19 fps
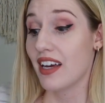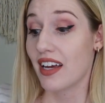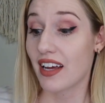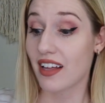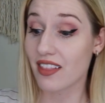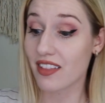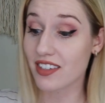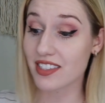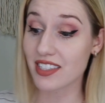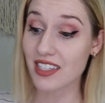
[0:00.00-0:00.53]

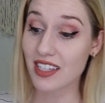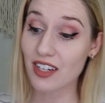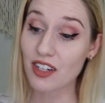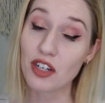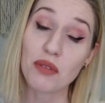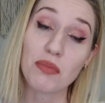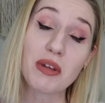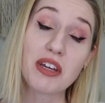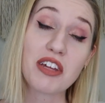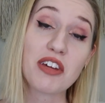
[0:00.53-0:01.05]
it looks like it
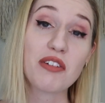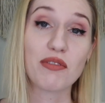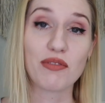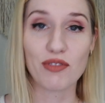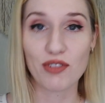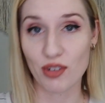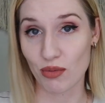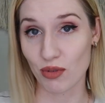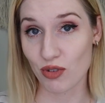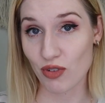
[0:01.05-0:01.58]
could be
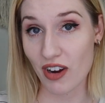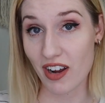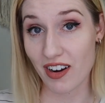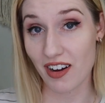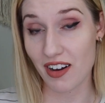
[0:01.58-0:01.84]
cute, so we'll try it